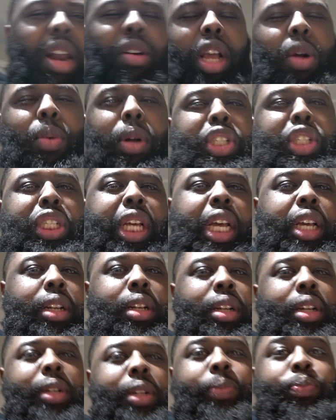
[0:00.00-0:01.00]
I don't care what you're saying.
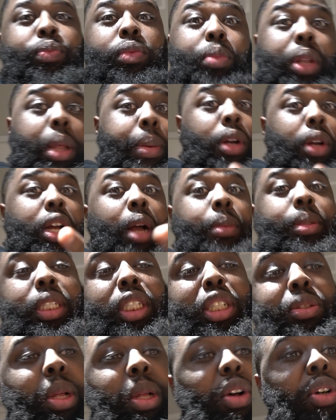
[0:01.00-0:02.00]
But let me know in the comment
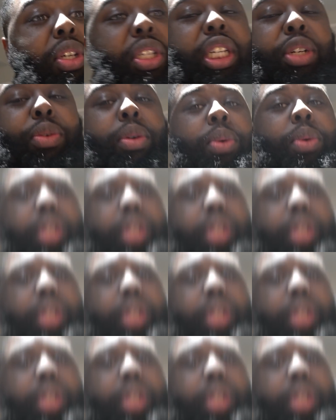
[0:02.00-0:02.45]
section below who you think would